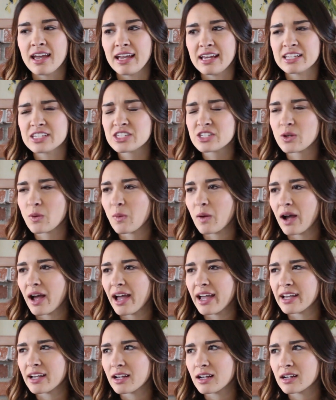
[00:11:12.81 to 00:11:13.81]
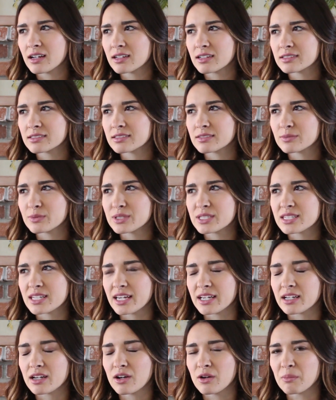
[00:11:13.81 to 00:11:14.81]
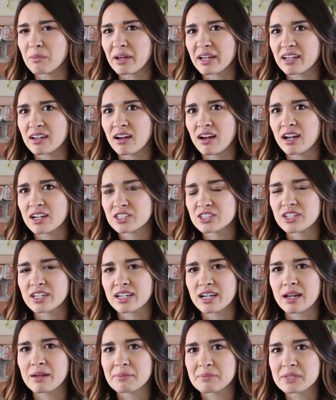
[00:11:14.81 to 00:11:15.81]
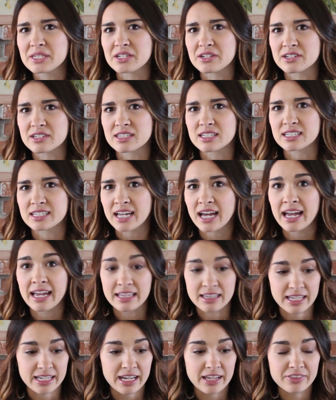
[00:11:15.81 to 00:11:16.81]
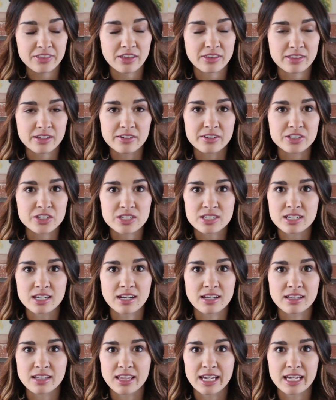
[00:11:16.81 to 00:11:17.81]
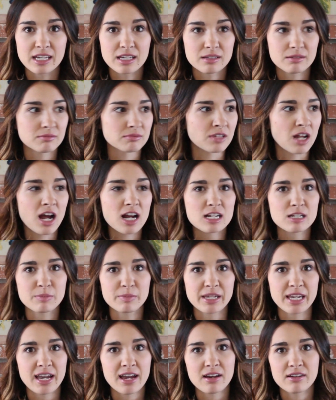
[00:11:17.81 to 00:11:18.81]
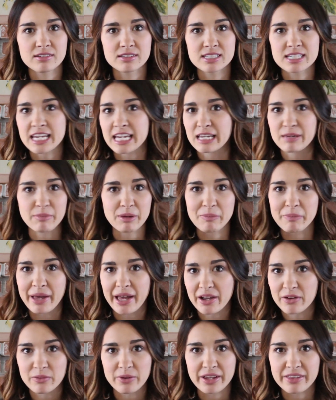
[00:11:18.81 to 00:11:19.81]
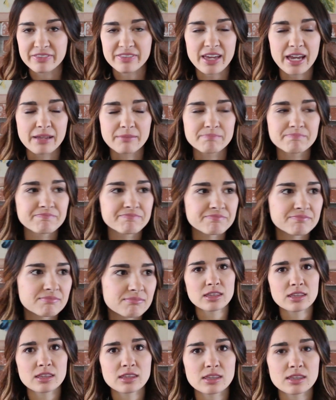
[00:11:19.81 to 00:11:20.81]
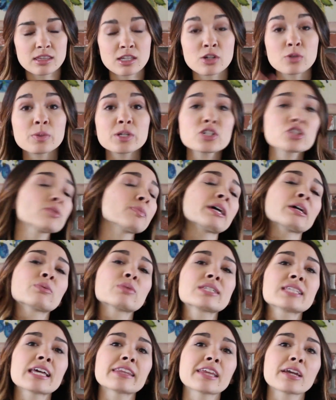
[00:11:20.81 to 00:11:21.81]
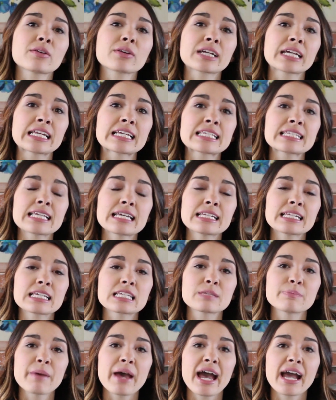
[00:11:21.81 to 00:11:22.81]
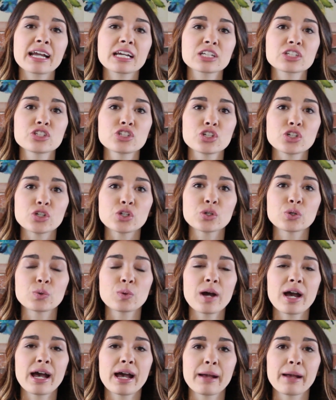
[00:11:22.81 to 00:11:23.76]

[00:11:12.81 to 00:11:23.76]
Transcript: And so I was like, oh my gosh, like I am seriously dying. Like I thought they were just gonna like knock me out and take me back right then. The original plan was that they were going to send us back to